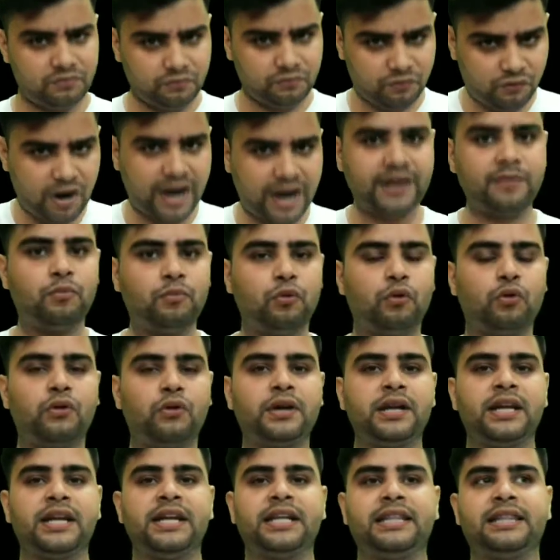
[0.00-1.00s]

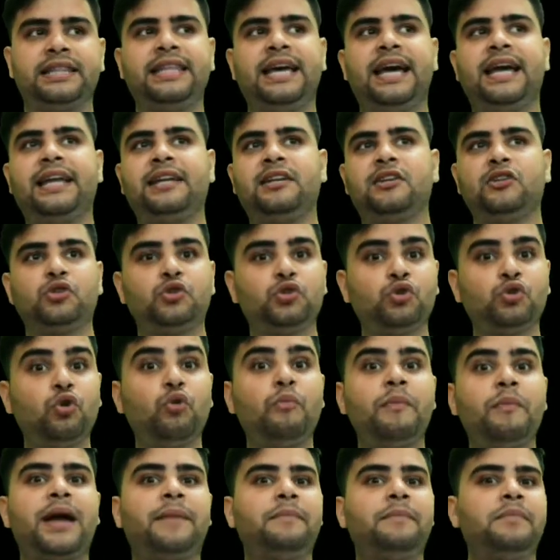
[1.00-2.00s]
whiteboard then
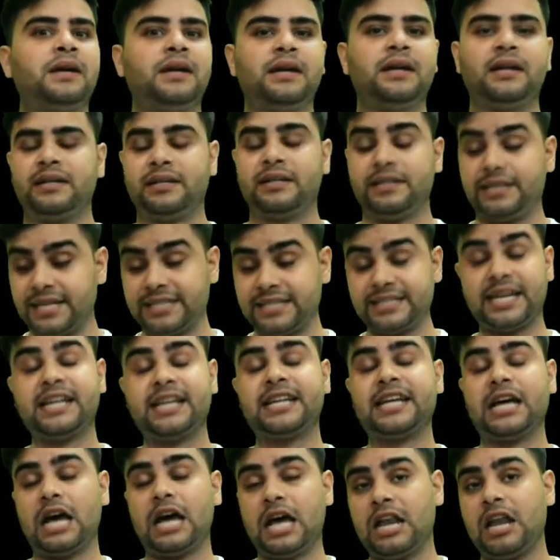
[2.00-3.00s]
zoom app
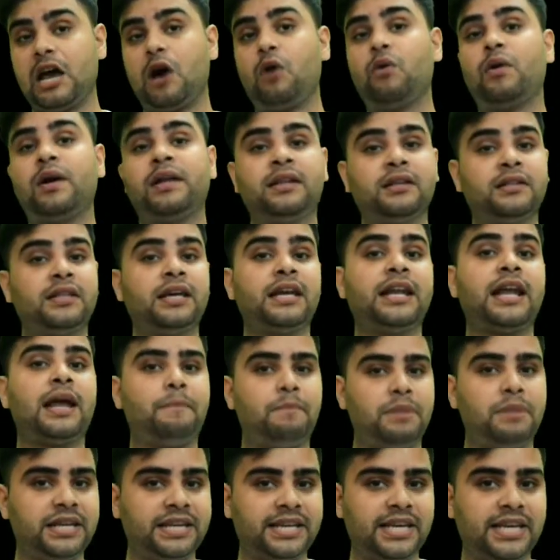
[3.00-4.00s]
doesn't allow another
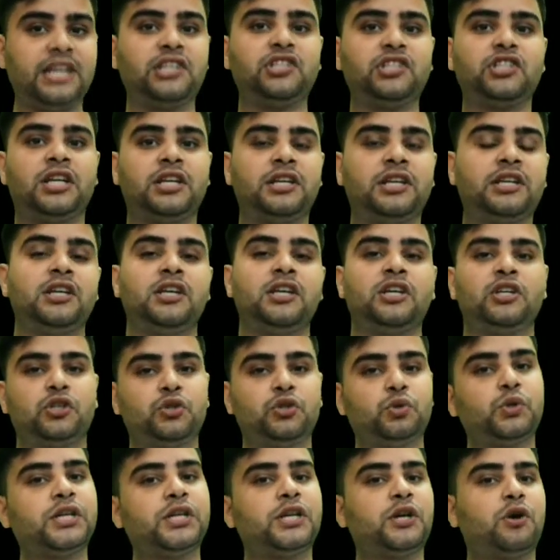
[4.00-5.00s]
application
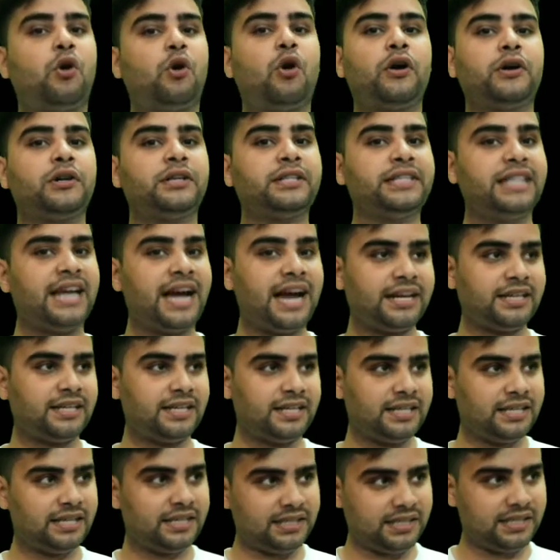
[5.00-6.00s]
to record that
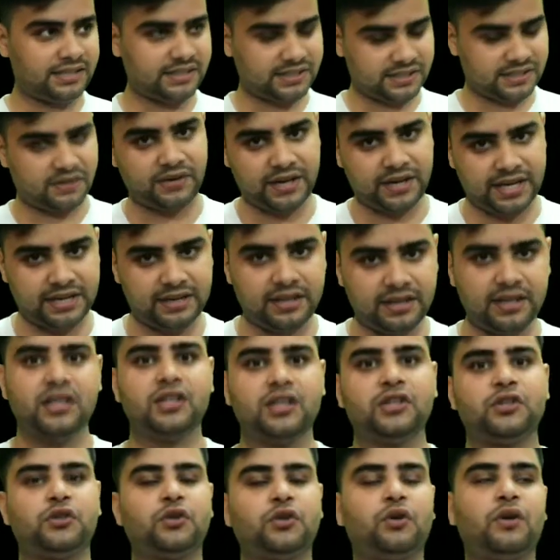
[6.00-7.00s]
screen
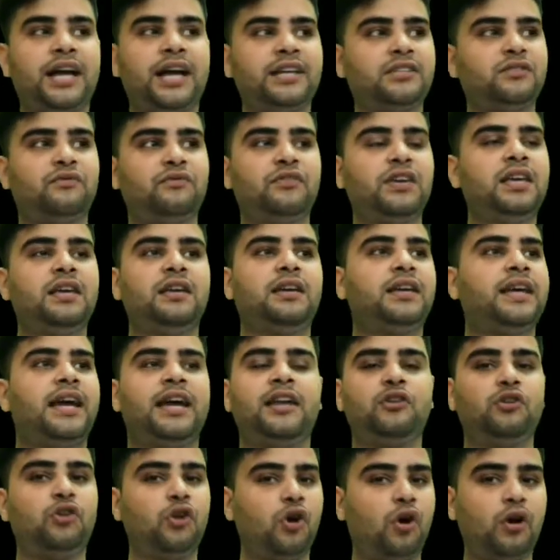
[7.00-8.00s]
so guys we
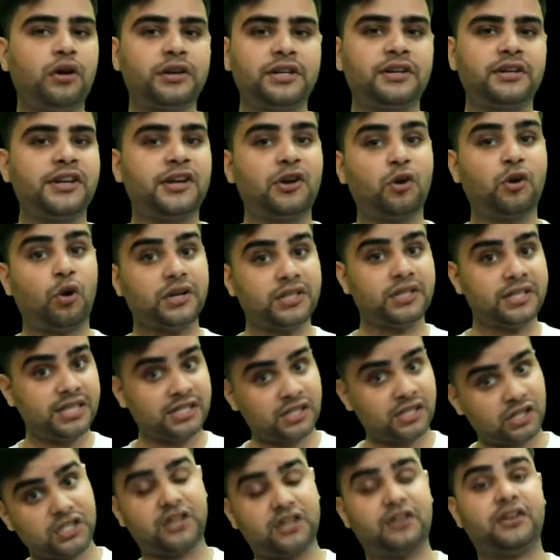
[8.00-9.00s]
cannot record the
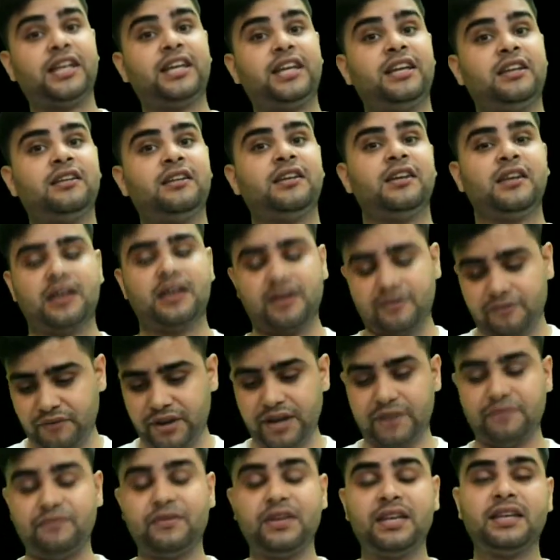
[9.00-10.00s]
screen
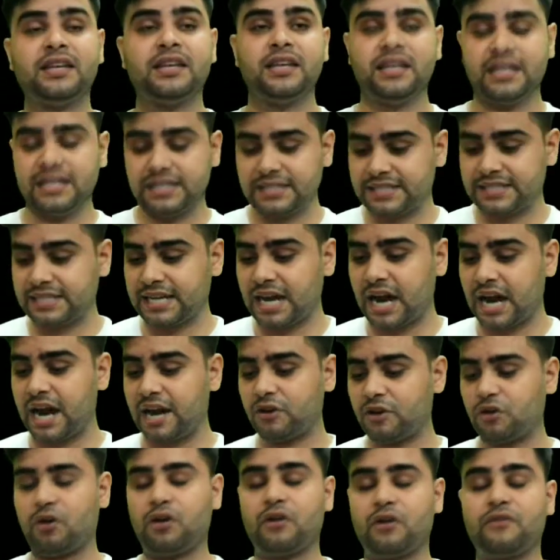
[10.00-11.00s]
when we
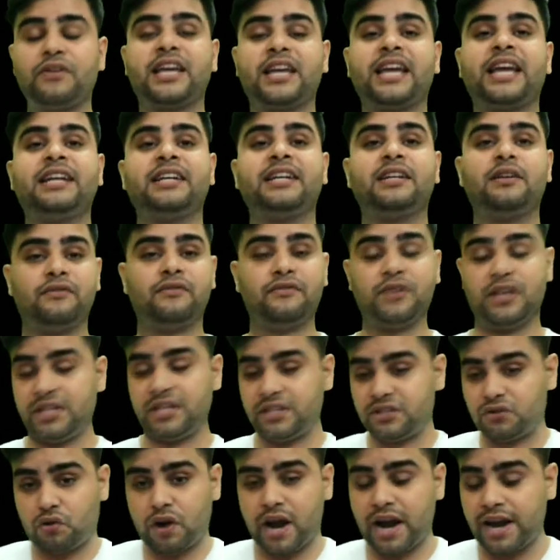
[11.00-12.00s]
start or we can we
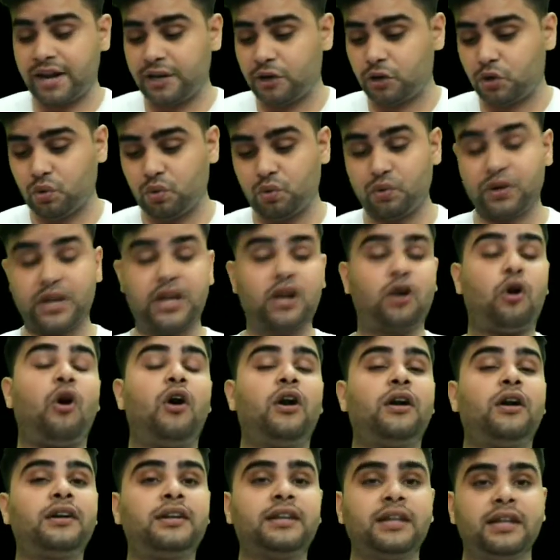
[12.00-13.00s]
try to
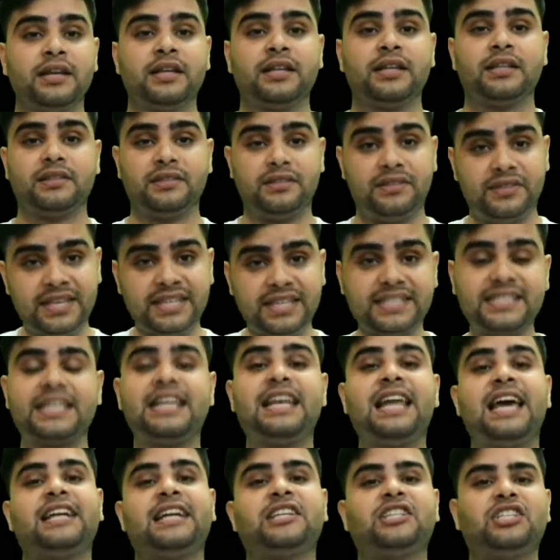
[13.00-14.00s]
record this
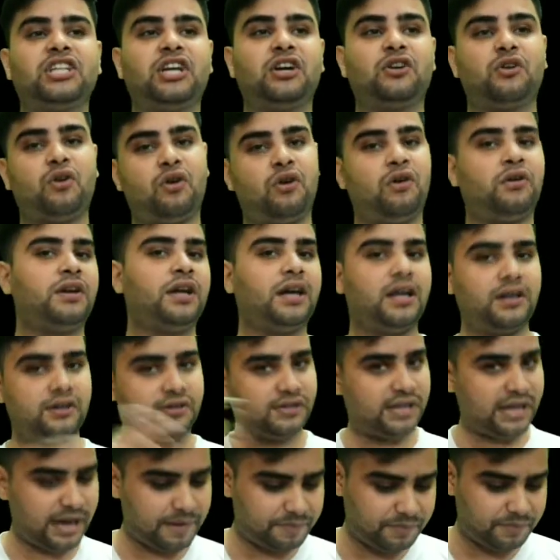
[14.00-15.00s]
lecture on
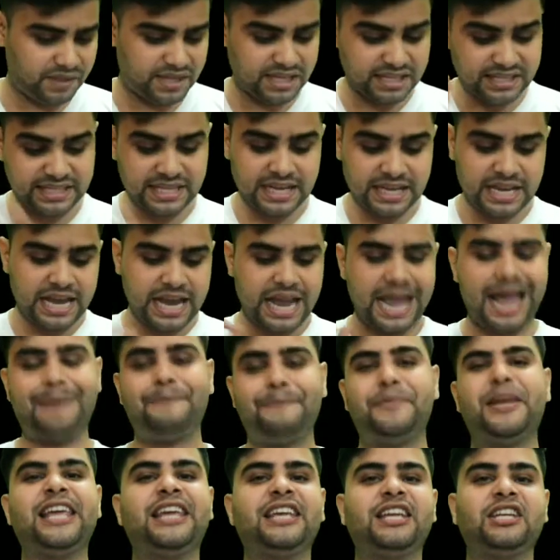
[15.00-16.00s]
another app this
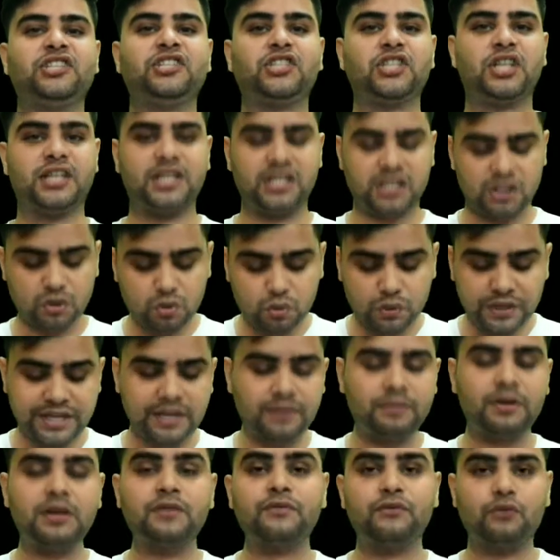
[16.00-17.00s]
application is
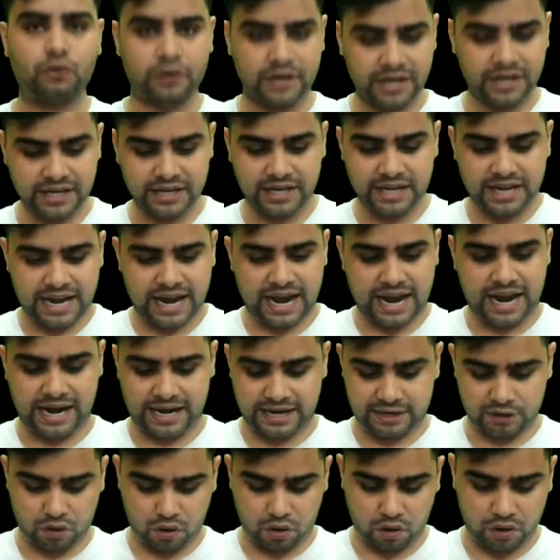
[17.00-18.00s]
suitable for it
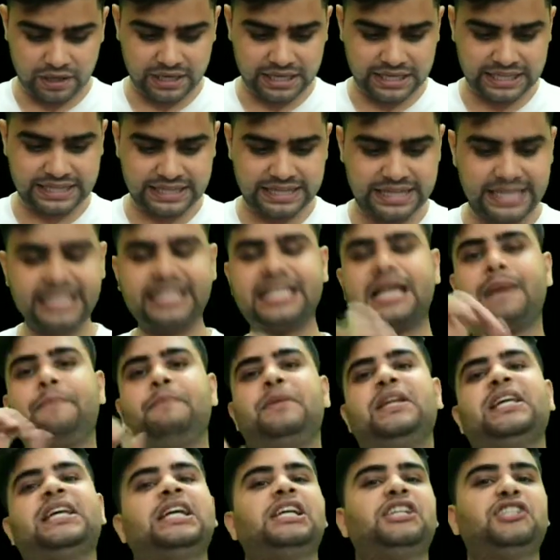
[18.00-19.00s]
and only this
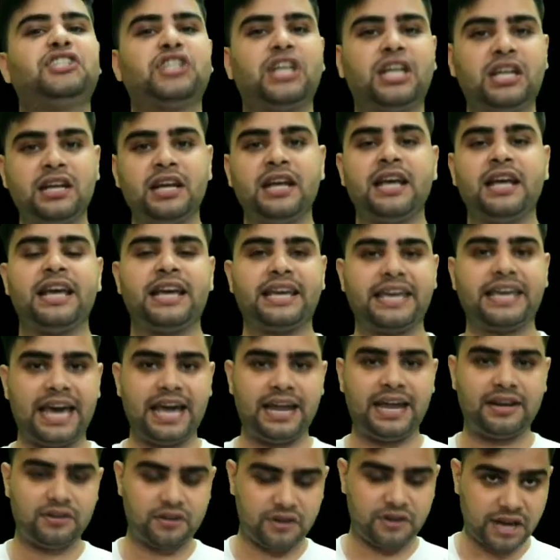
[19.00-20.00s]
application
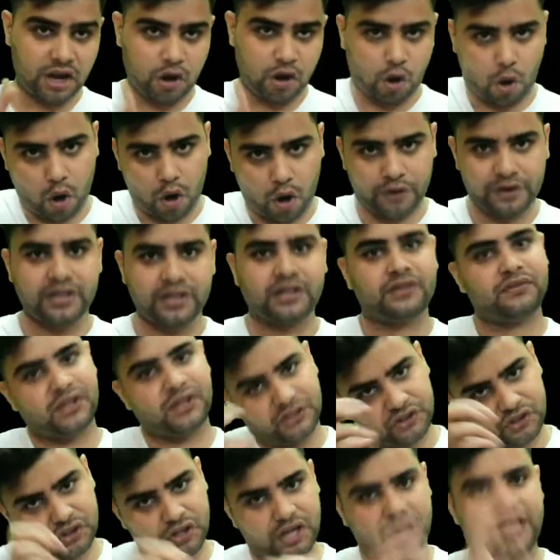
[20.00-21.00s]
can record
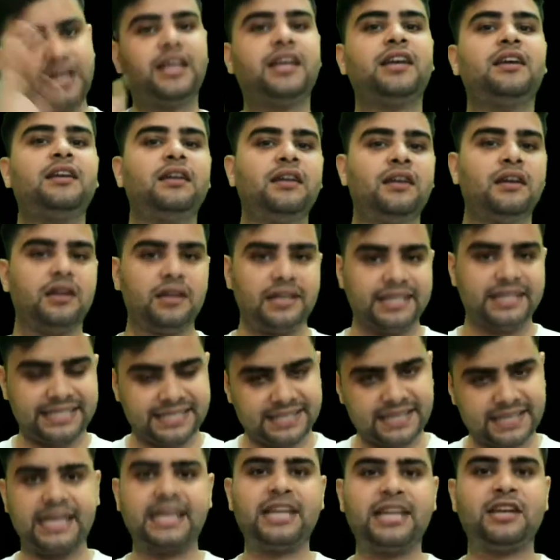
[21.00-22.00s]
the sharing
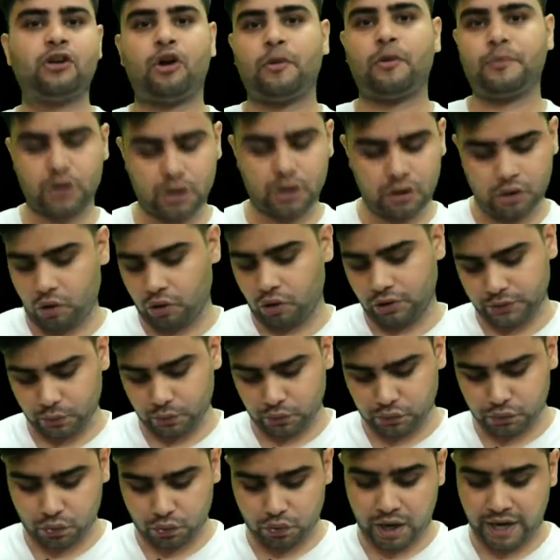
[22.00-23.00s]
screen option
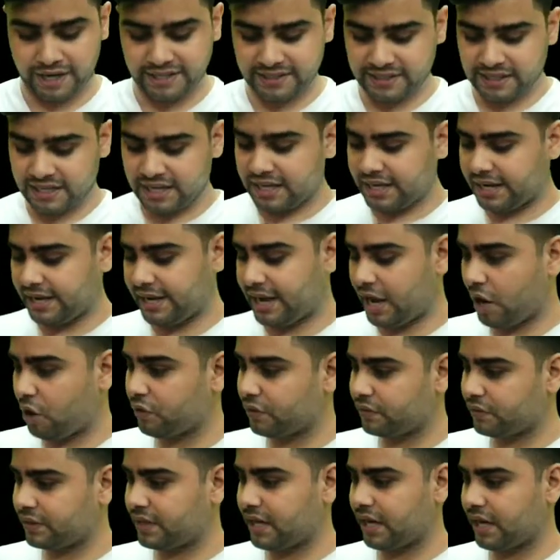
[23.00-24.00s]
also. So guys
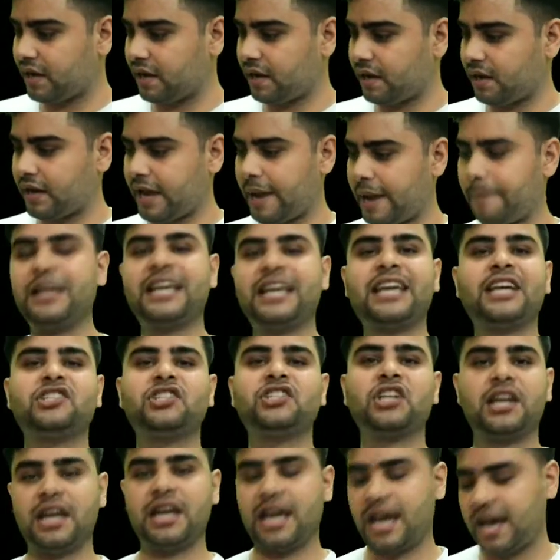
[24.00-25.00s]
now the
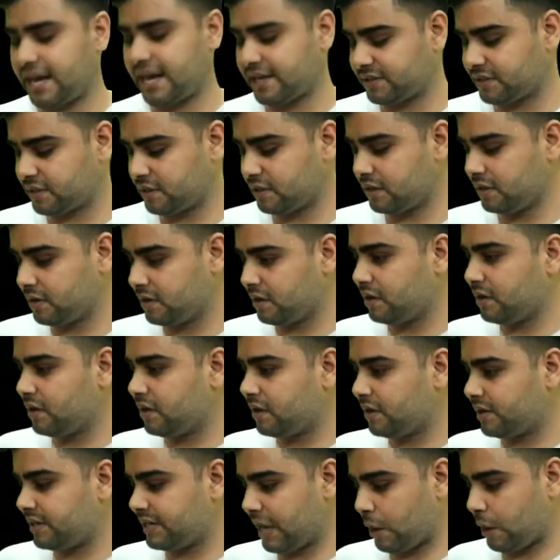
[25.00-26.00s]
application has
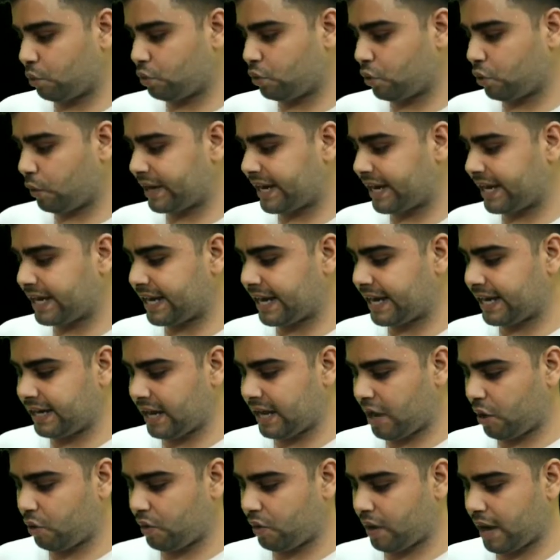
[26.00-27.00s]
downloaded and
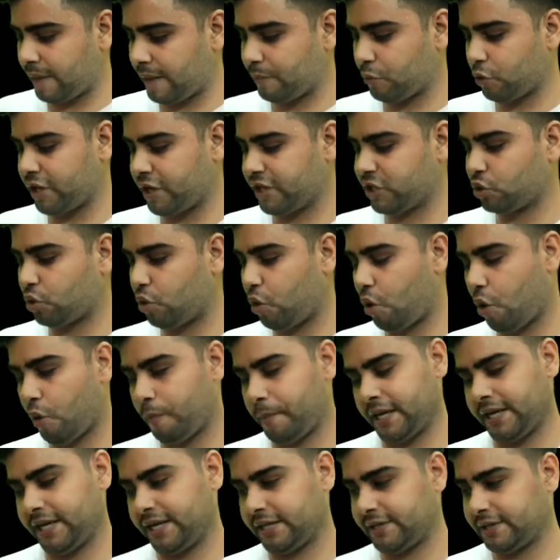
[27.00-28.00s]
now I'm going to
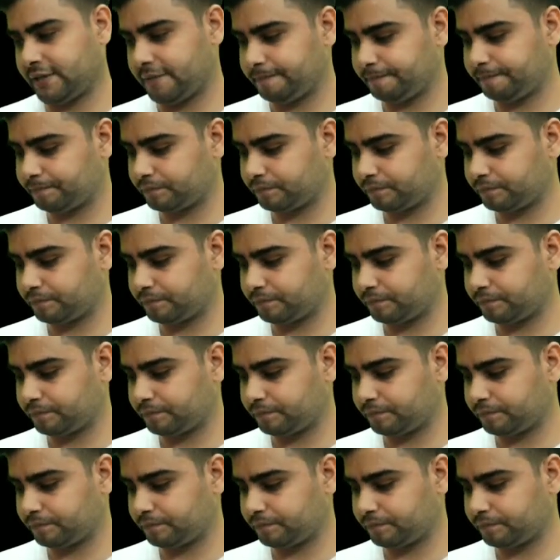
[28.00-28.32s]
open it.